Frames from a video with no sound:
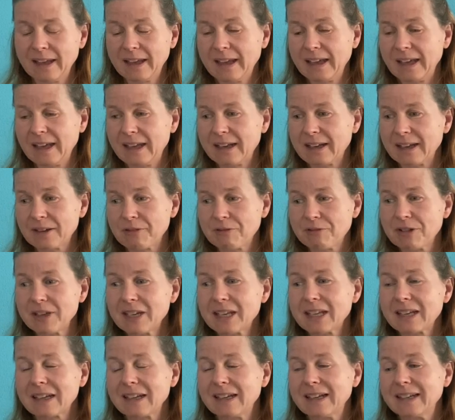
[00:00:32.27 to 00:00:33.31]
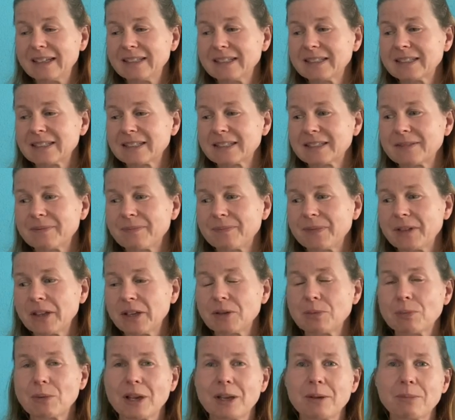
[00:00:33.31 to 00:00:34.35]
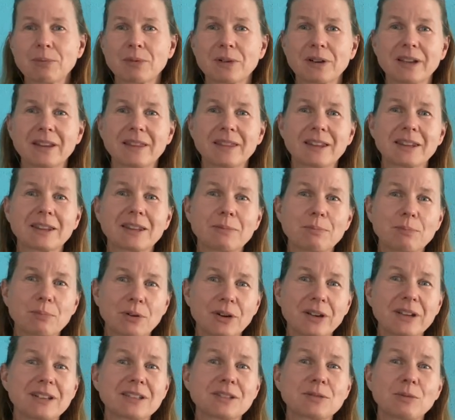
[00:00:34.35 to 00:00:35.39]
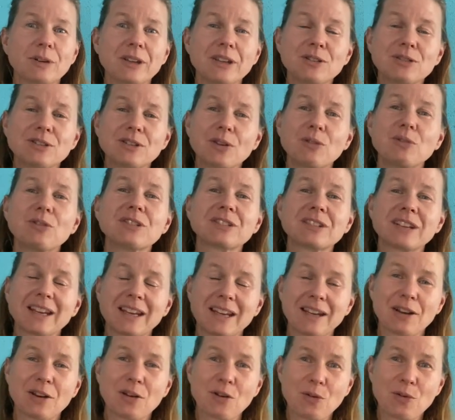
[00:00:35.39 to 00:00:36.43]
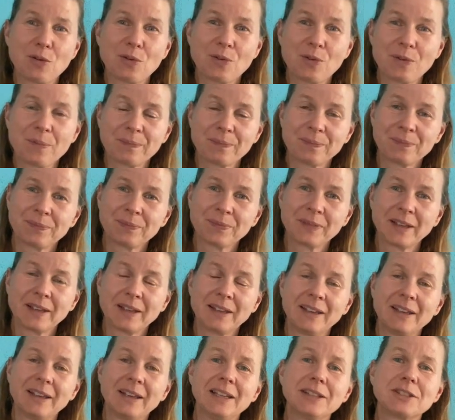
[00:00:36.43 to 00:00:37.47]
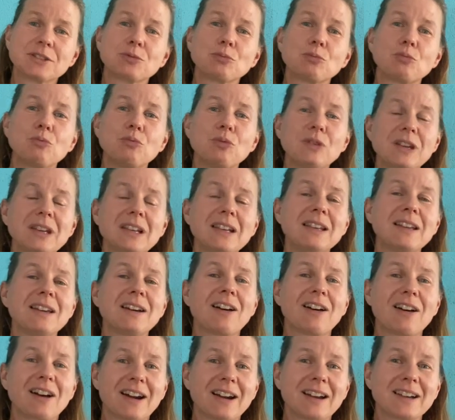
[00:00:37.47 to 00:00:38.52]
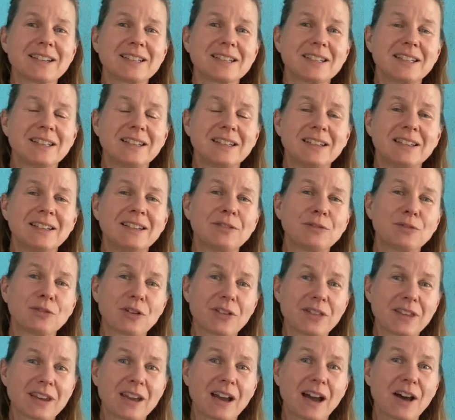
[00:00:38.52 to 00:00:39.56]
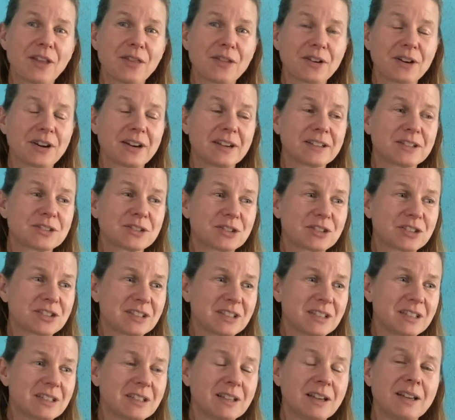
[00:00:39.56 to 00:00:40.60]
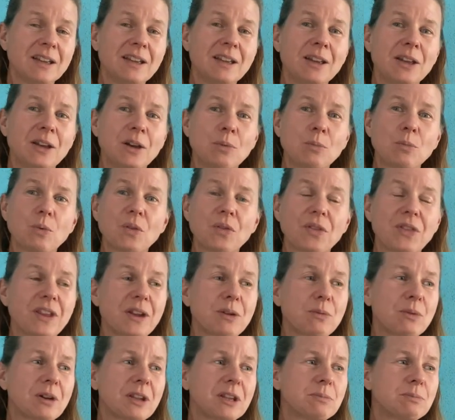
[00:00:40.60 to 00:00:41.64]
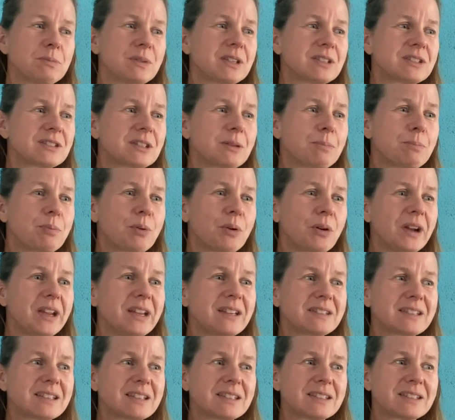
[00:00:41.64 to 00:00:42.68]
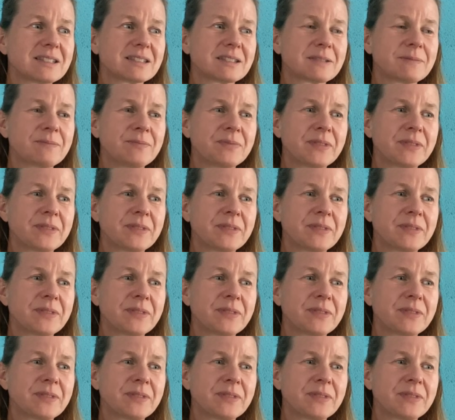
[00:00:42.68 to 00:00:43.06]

And I realized at one point that the point is when you don't say no, it's really hard for the other to see what they want. Because the point is,